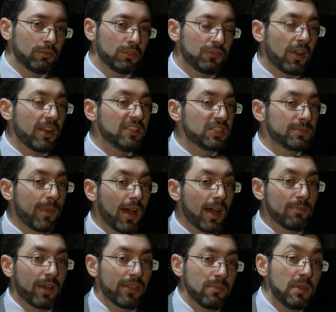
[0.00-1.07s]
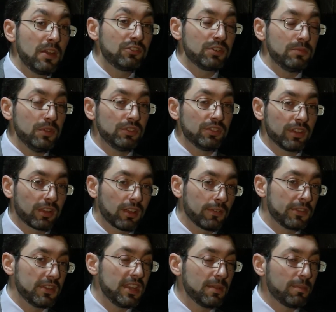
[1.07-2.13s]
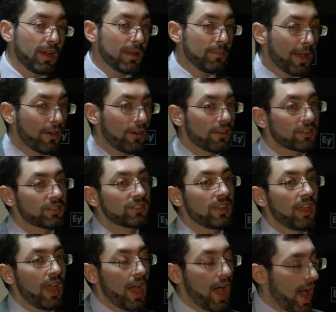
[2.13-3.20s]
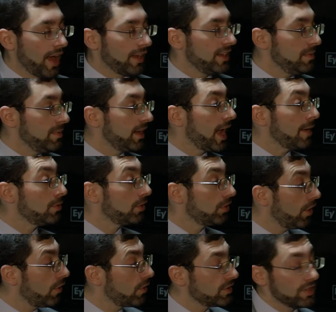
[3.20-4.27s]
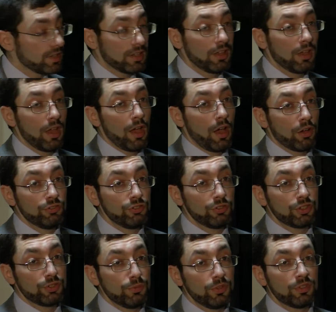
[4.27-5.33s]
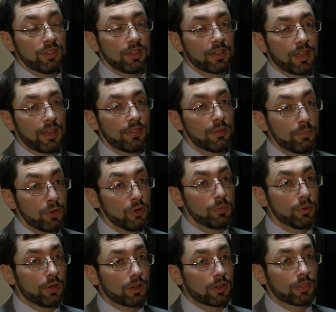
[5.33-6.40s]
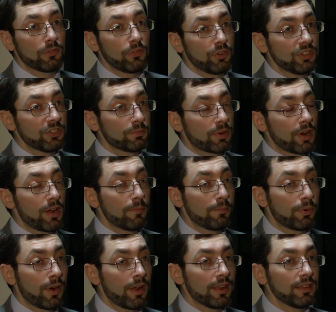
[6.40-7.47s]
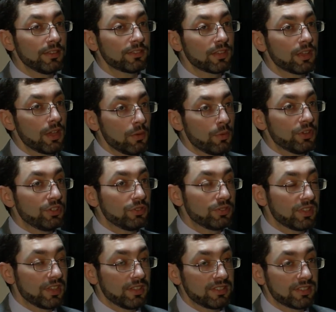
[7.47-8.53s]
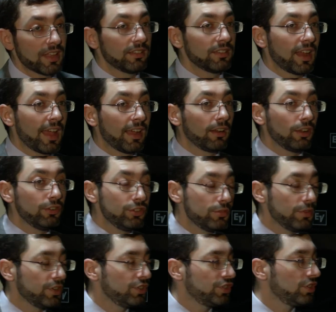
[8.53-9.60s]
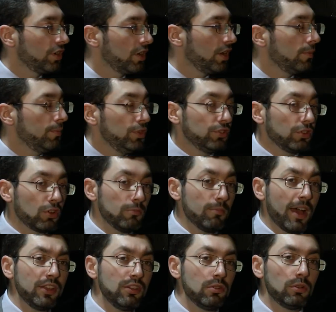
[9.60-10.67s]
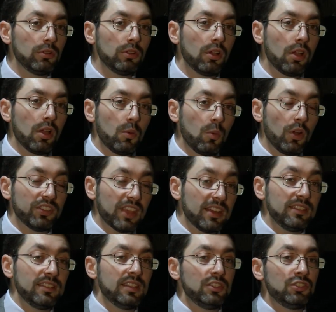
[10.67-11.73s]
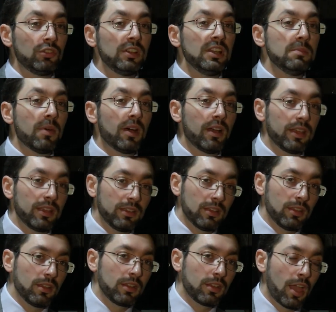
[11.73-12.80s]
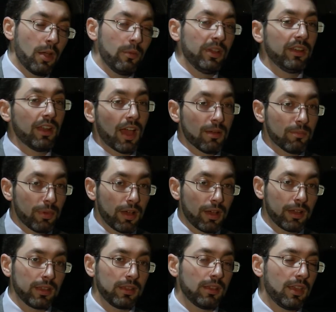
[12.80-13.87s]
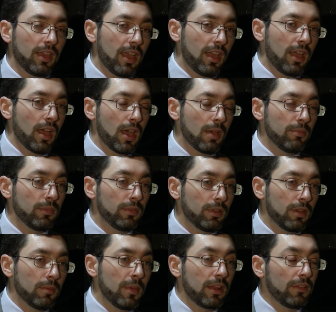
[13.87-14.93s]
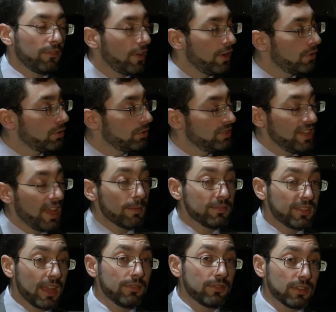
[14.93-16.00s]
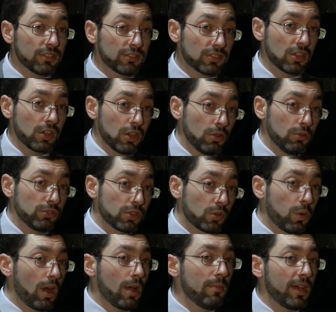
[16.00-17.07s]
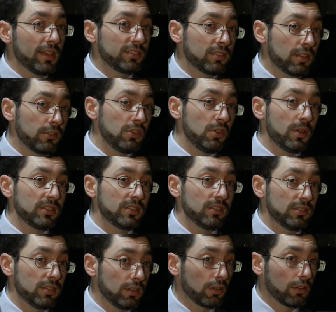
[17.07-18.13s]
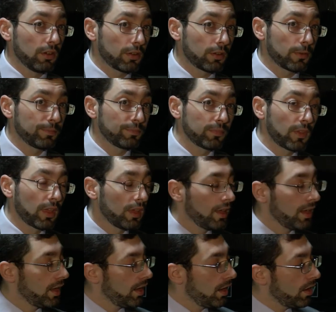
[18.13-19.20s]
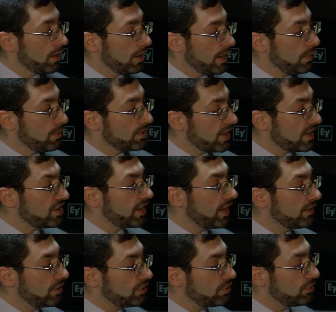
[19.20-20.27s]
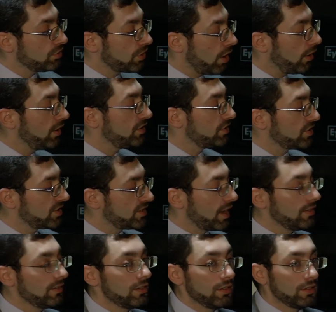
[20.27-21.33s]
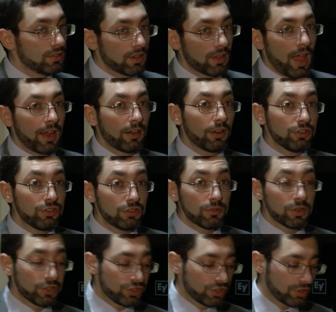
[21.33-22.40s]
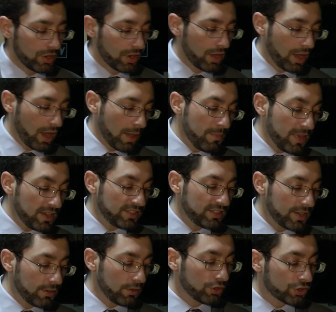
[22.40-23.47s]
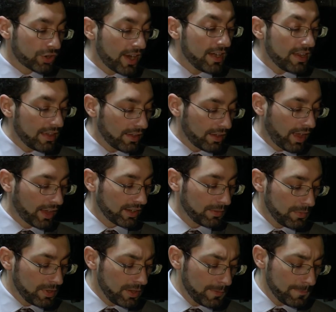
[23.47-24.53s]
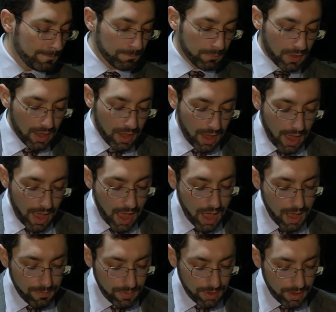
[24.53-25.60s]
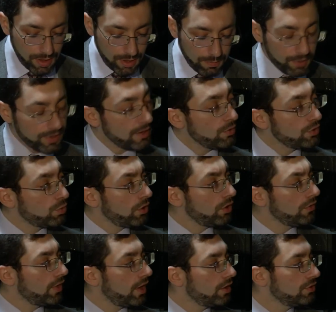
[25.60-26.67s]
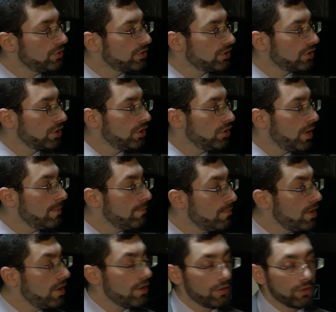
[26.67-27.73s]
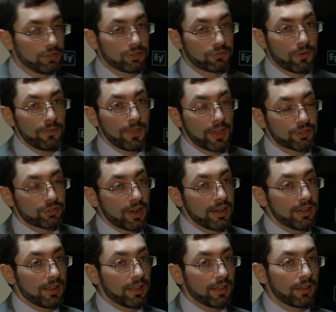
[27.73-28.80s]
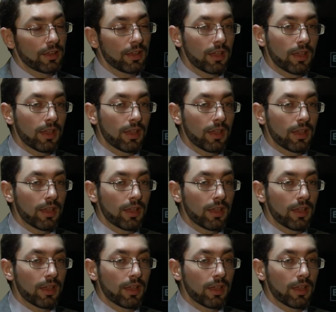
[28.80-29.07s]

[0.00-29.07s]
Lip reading: very inspired by the military music of the nearby barracks, and he became an authority on Jewish music. And the Blue Book, The Voice of Prayer and Praise, which is the standard Anglo-Jewish musical manual, was edited jointly by Cohen and by a fellow called D.M. Davis, who was the choir master at the New West End Synagogue. He was educated at Jews College, the standard Anglo-Jewish ministerial training academy, but he was one of those who emerged from that training